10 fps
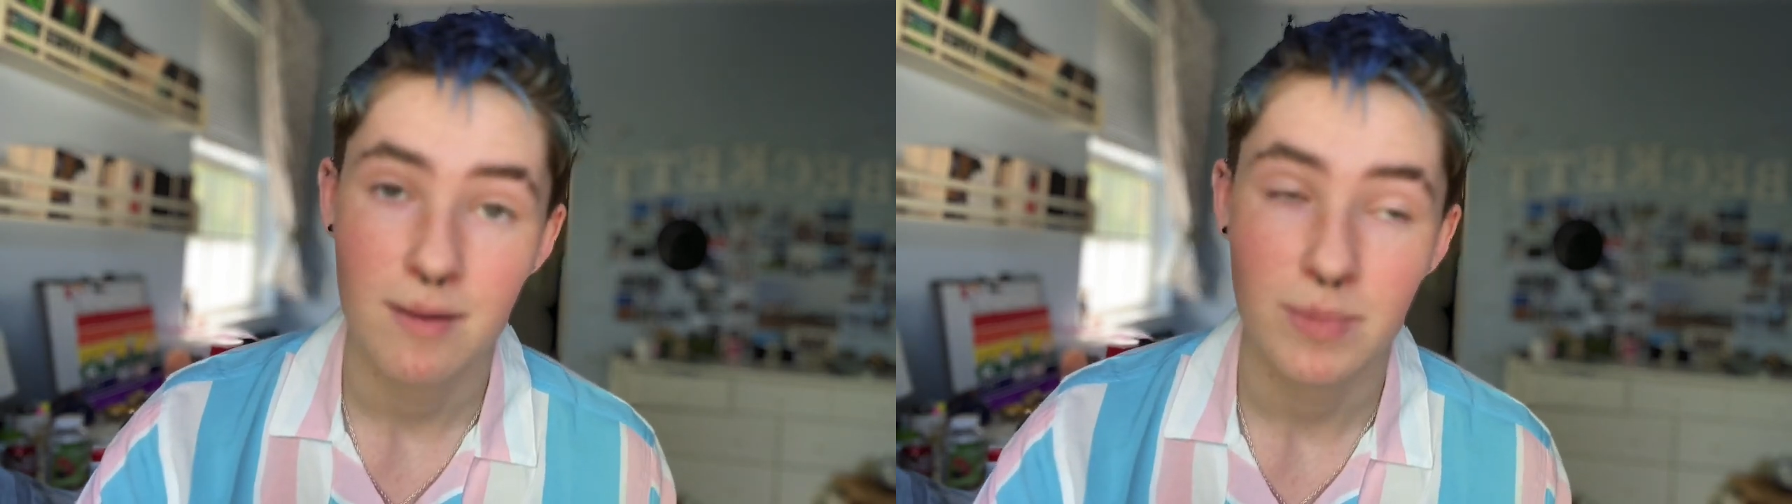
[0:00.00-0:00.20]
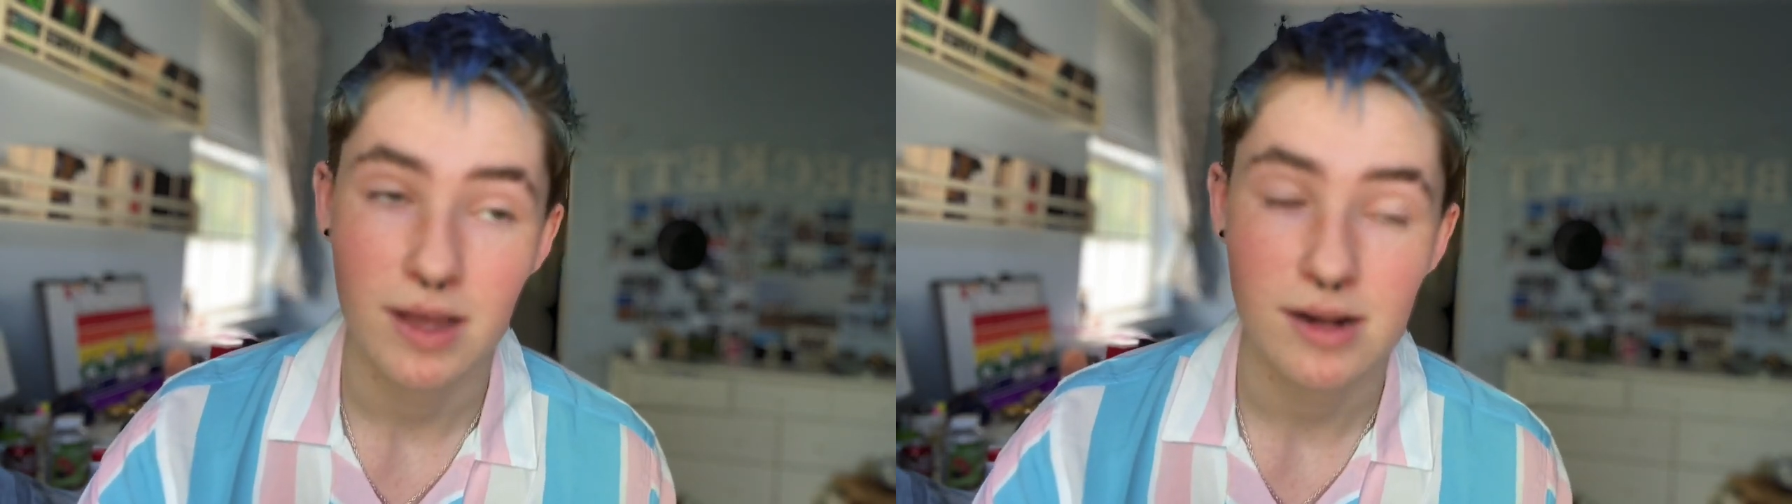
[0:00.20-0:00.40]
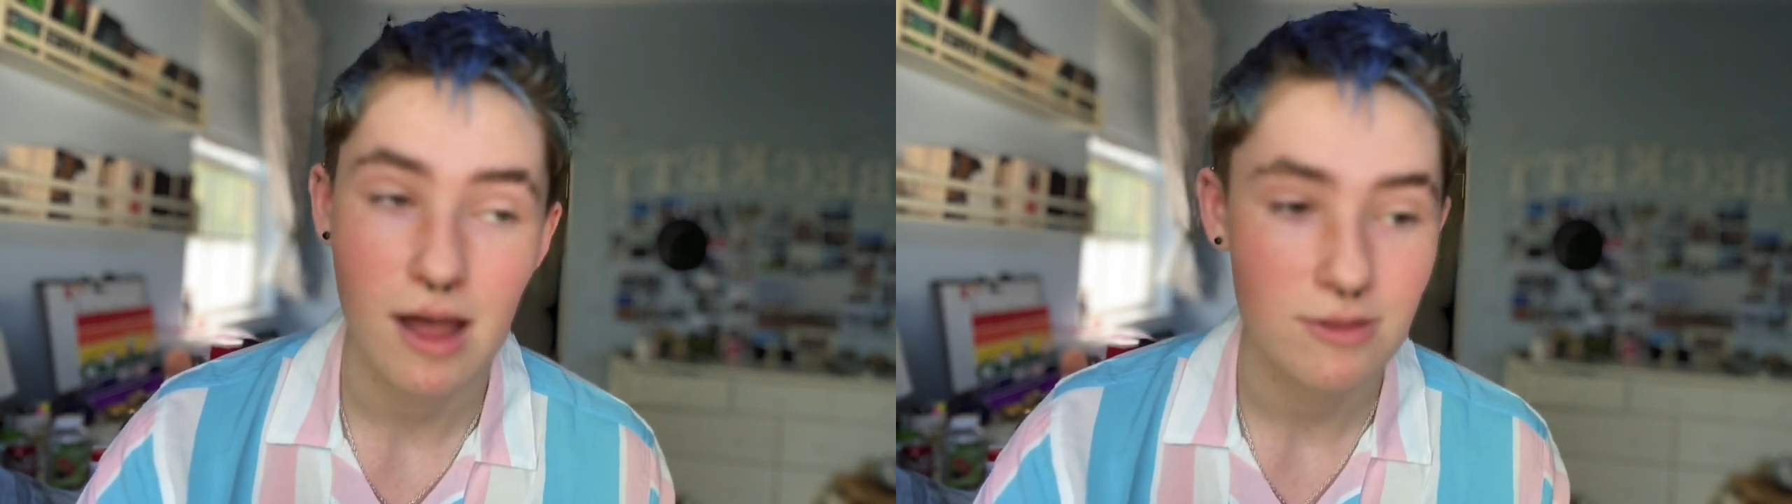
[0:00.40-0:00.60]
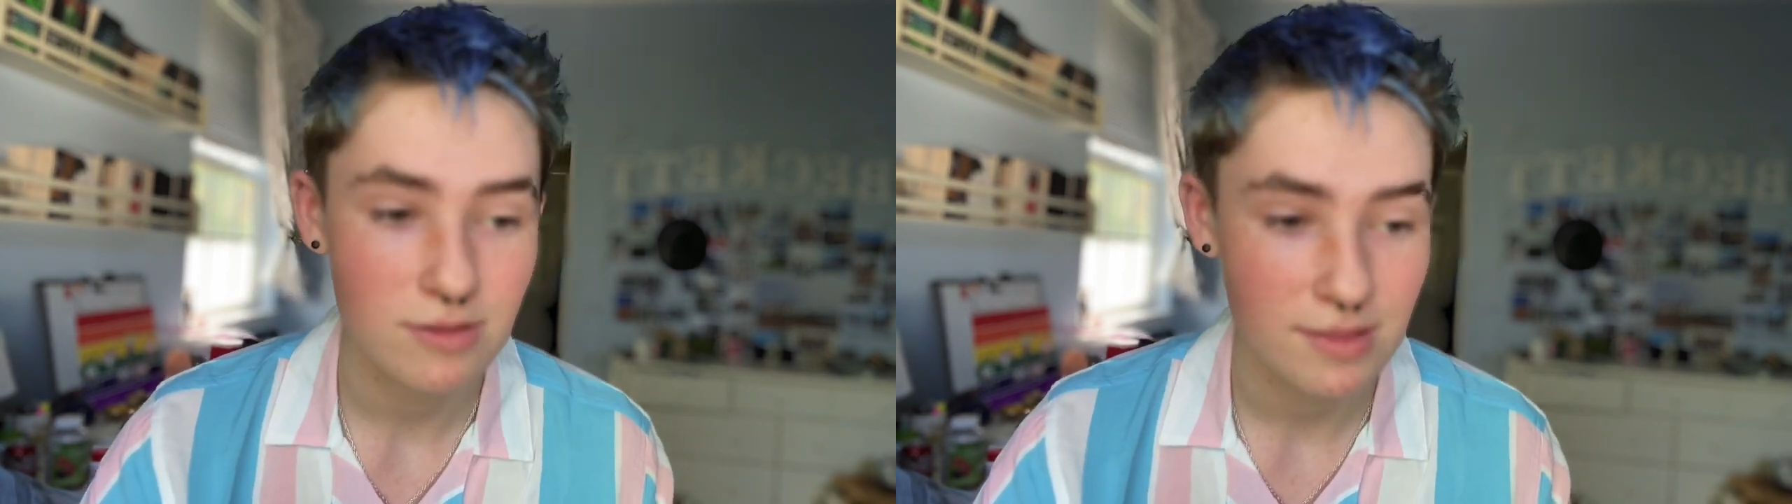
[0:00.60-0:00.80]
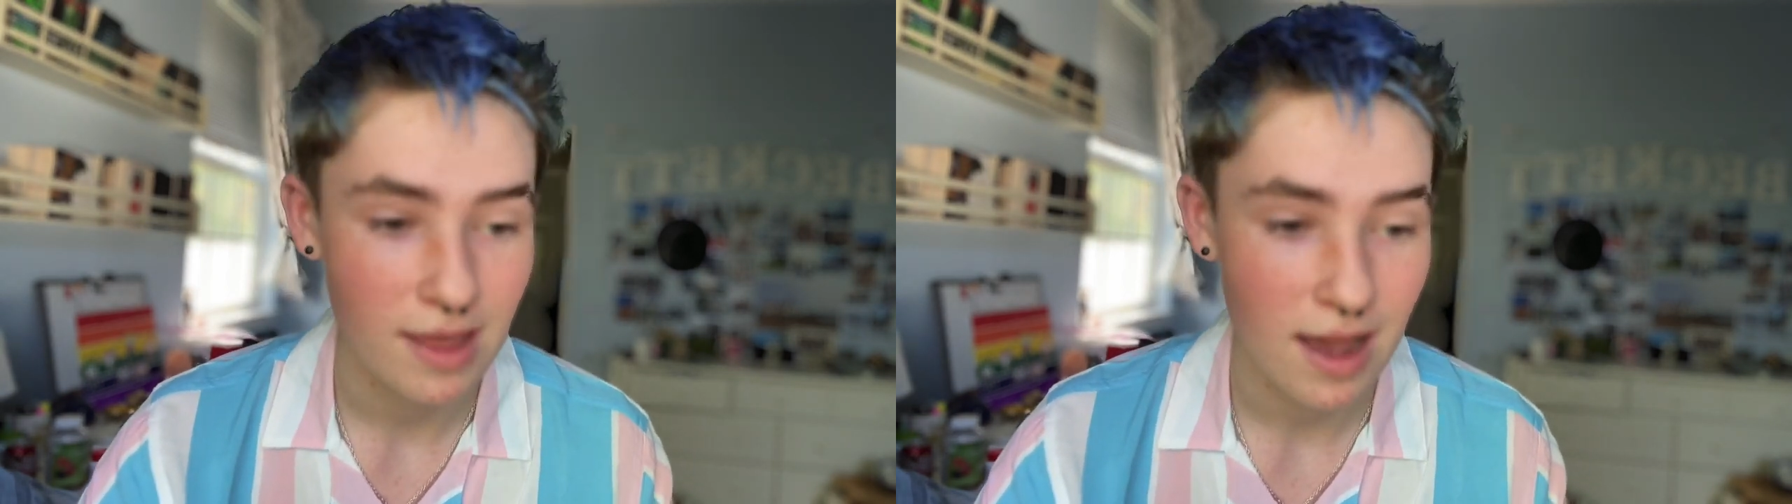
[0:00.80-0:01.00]
But other
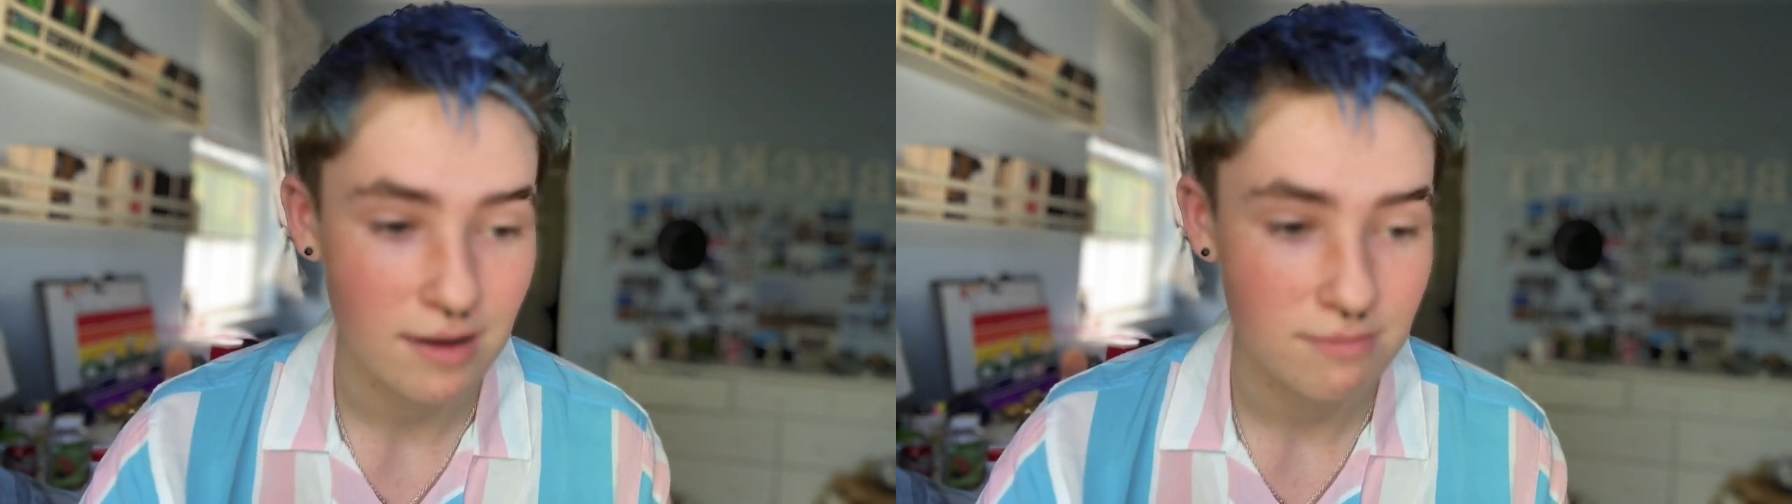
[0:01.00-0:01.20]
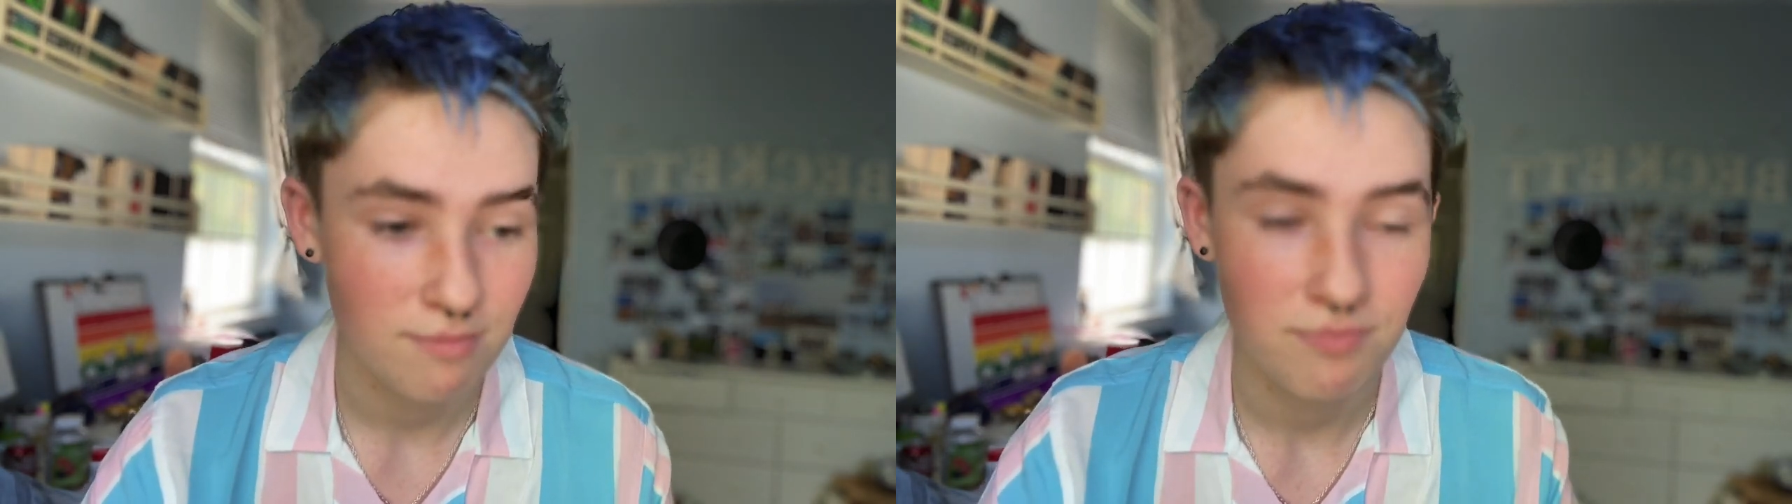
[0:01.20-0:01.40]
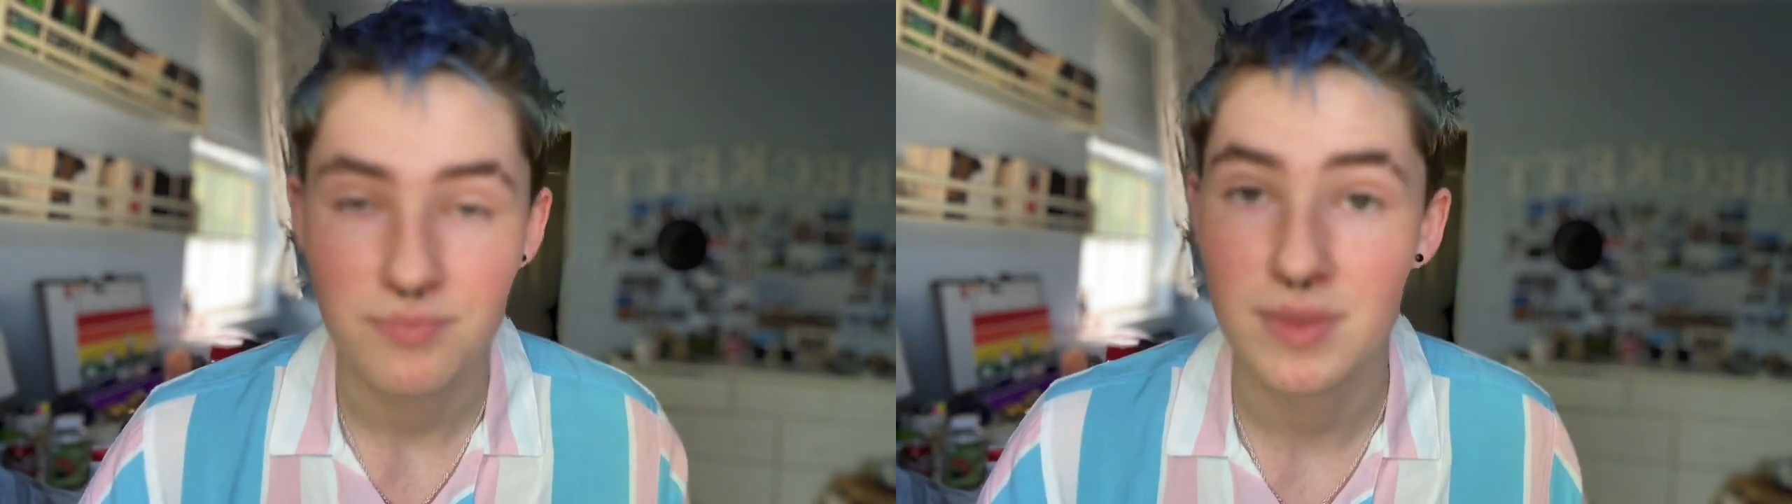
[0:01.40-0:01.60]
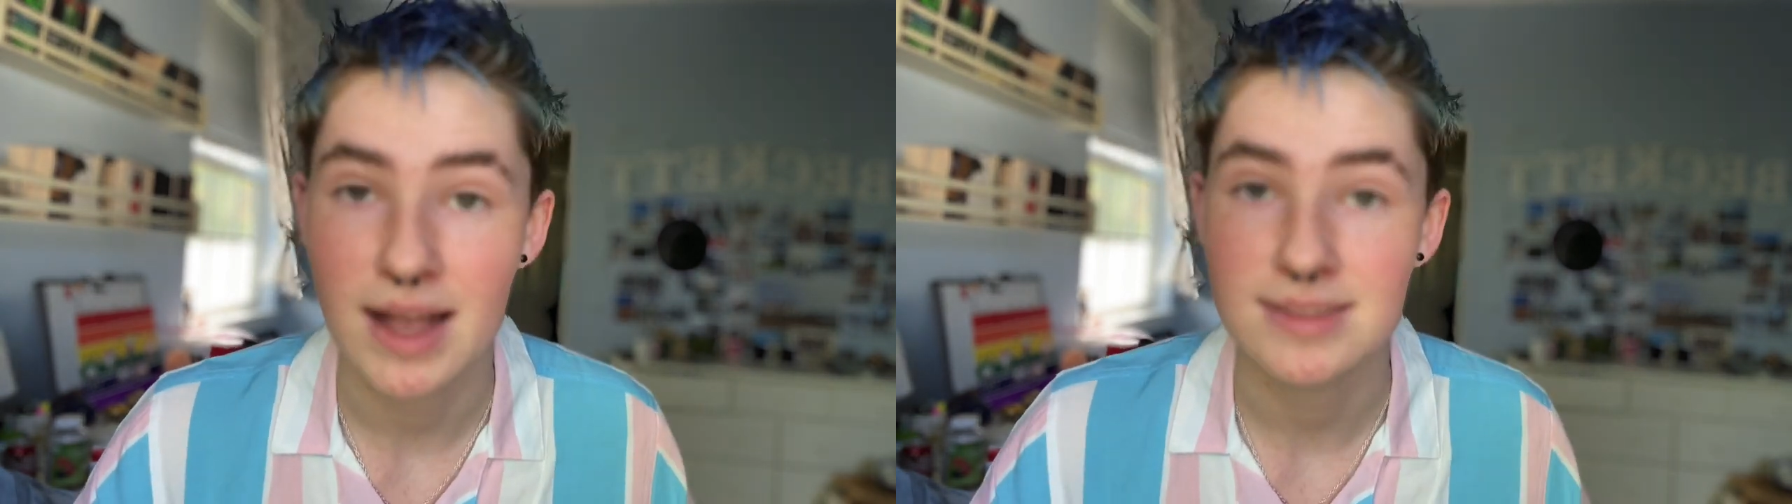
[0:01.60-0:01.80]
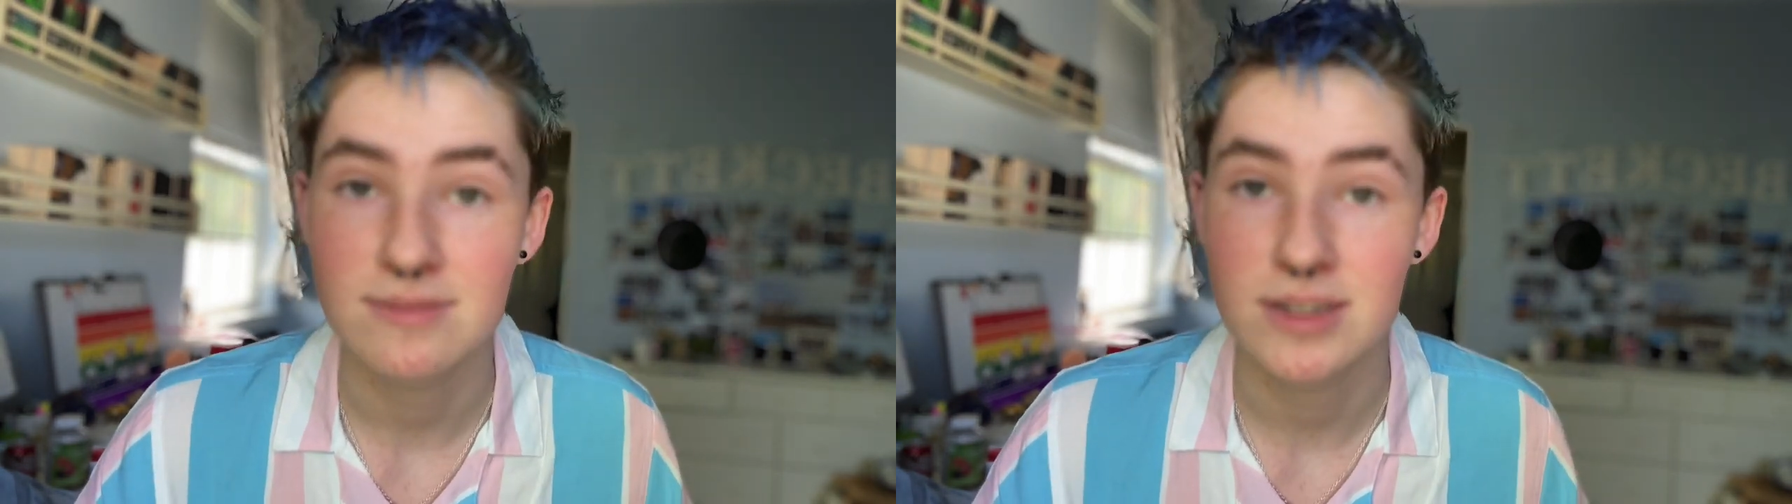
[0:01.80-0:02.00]
than that,
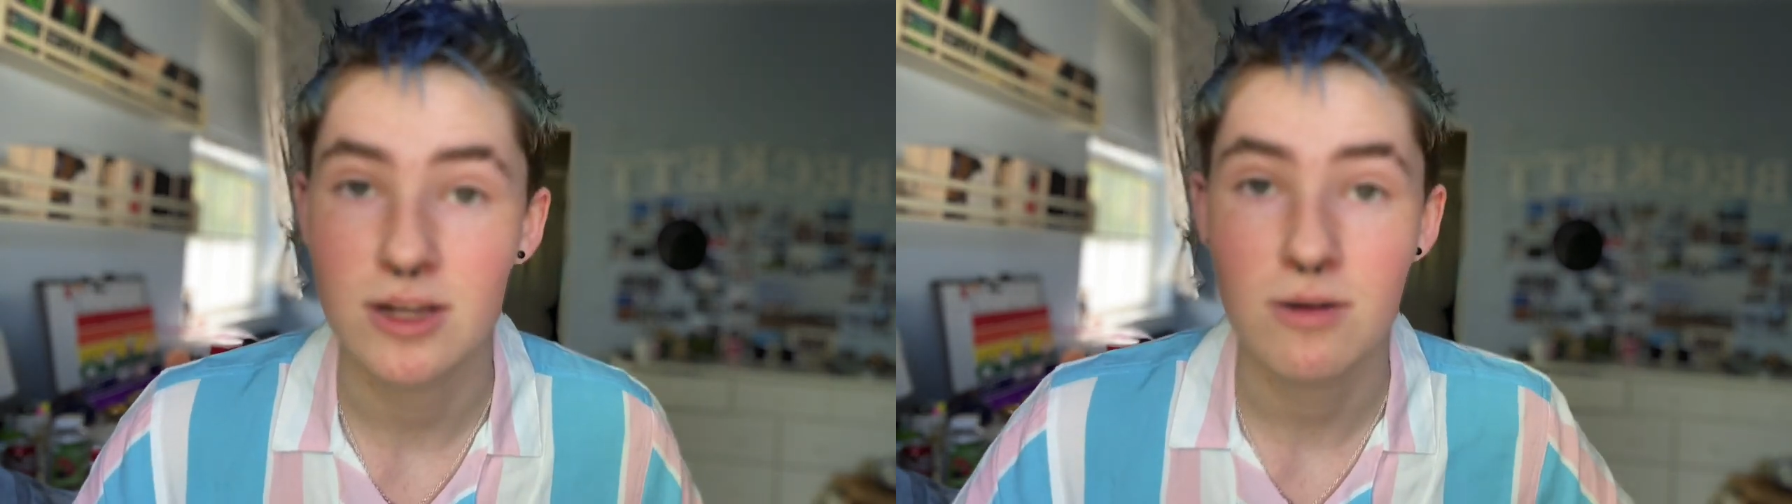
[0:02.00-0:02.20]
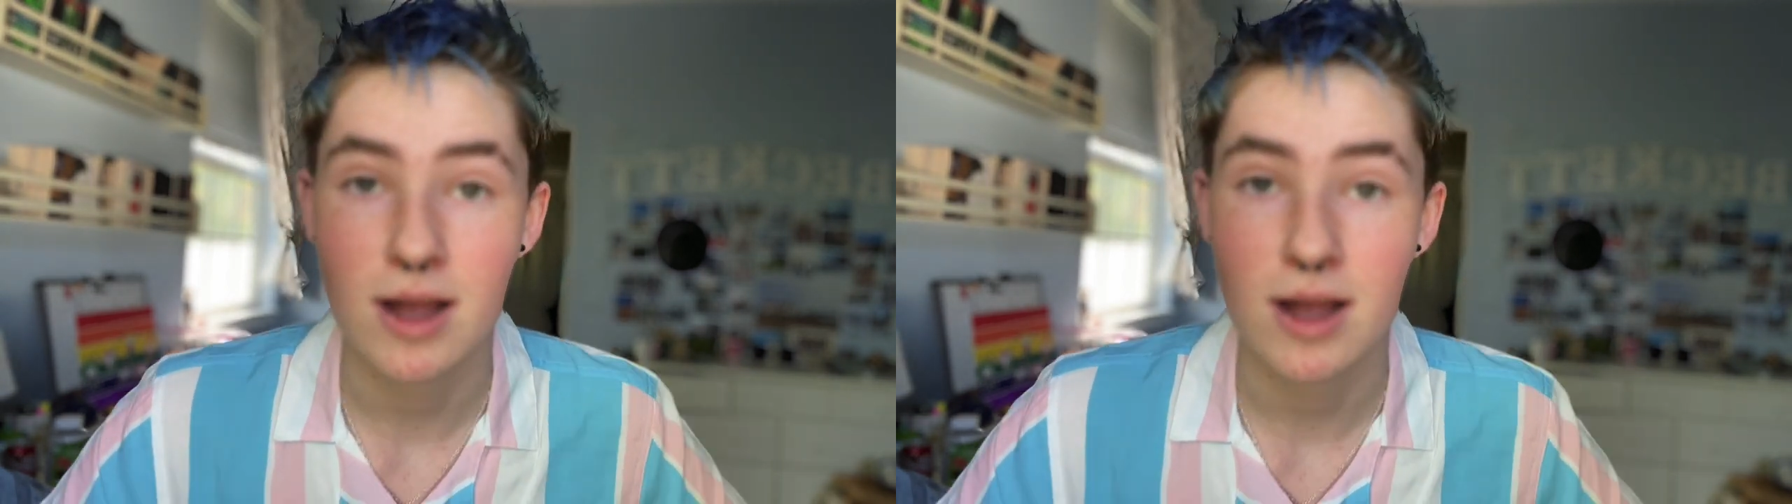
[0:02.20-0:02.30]
that's the video.